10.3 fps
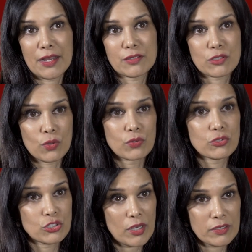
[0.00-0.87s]
So
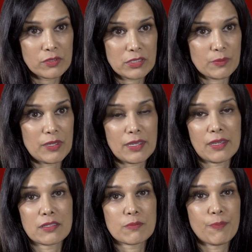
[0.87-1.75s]
generally
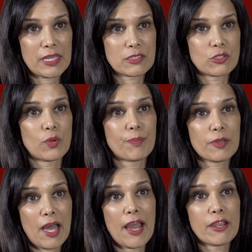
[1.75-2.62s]
speaking, it's best to
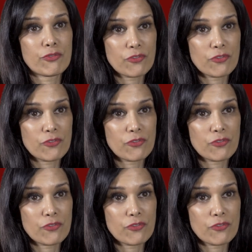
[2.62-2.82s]
apply